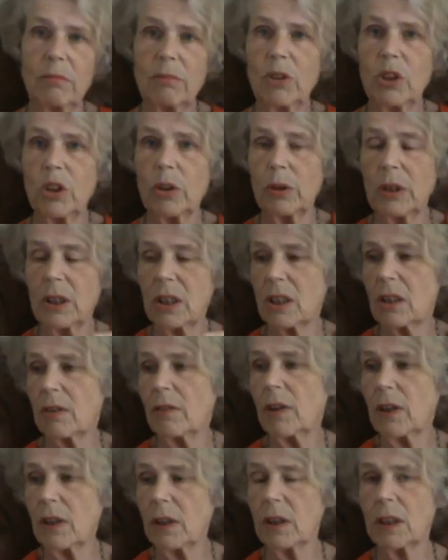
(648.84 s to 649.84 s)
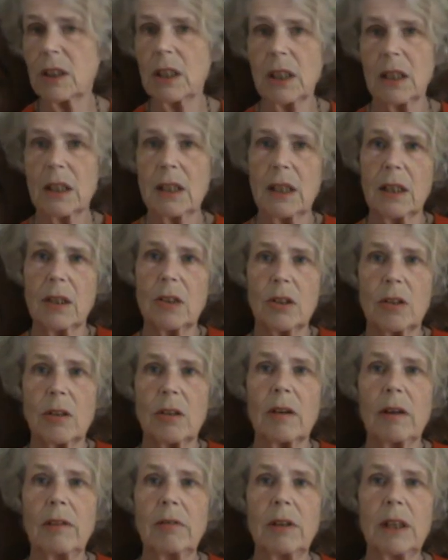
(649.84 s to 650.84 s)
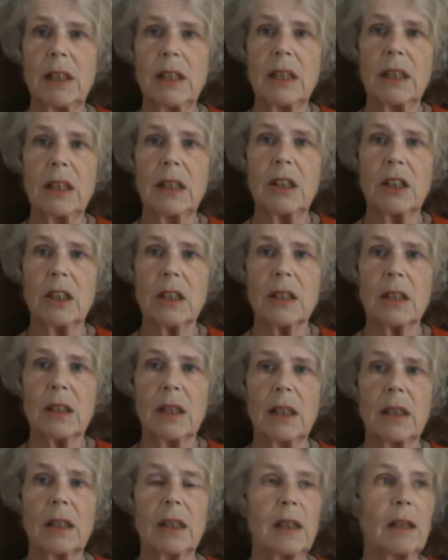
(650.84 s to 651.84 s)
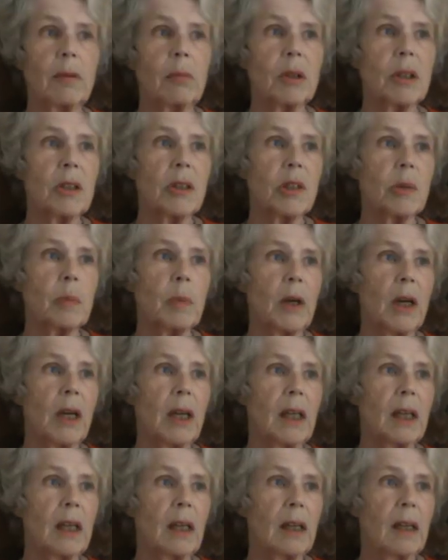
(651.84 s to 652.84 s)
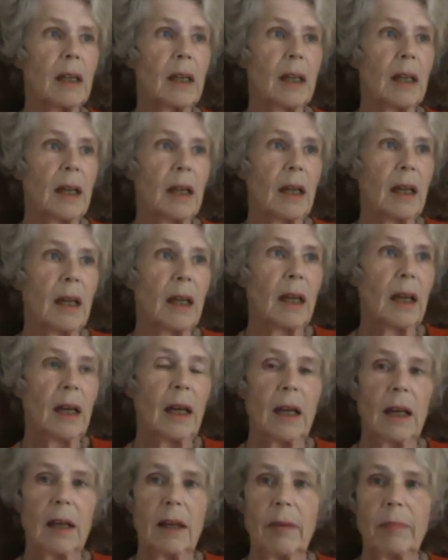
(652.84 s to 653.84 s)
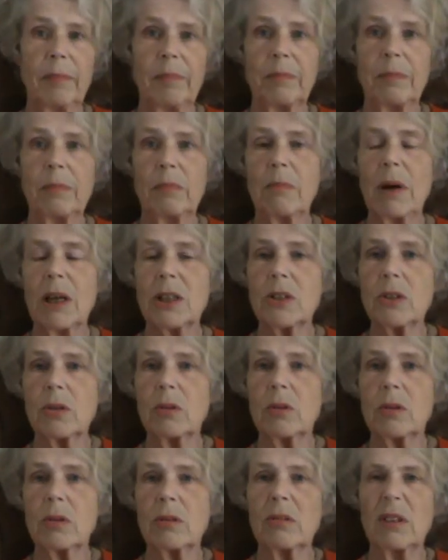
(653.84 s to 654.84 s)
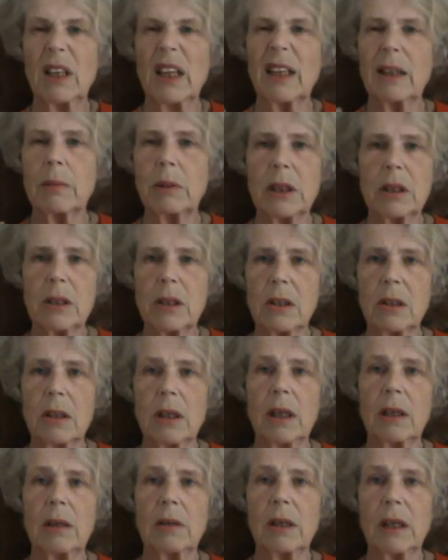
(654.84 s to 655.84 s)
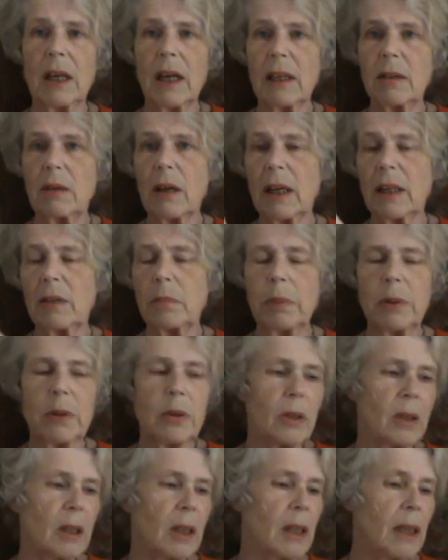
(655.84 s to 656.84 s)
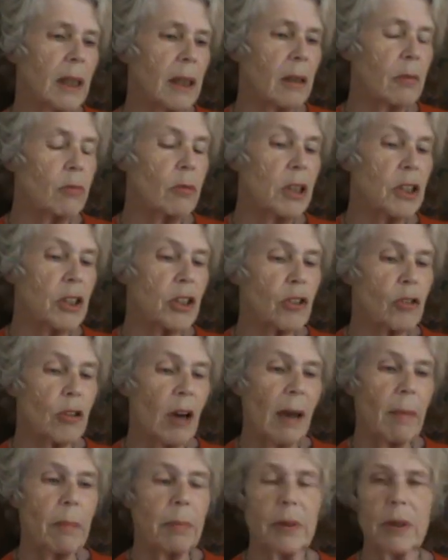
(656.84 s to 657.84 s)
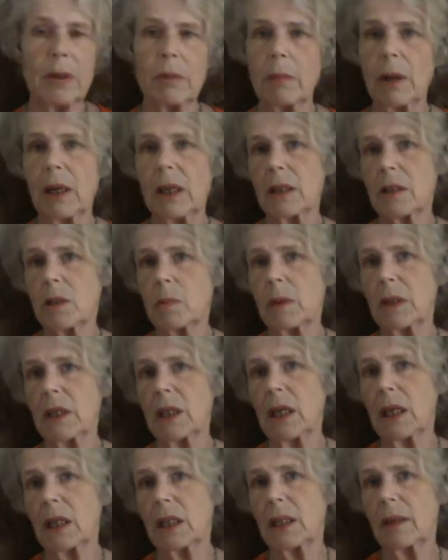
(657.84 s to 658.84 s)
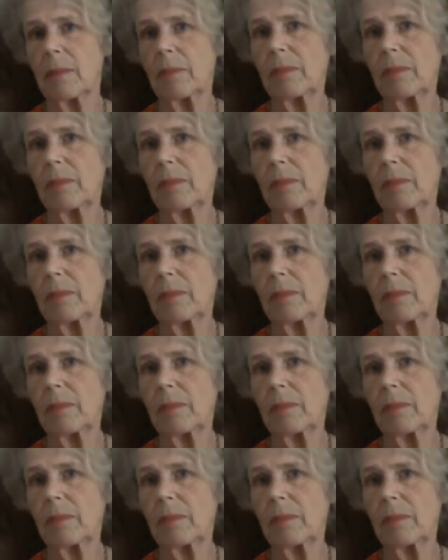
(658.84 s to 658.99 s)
joints have hurt, etc., I really did just think that it was a sprain. Muscles or ligaments, and I'd put on a little wrist strap that my husband had,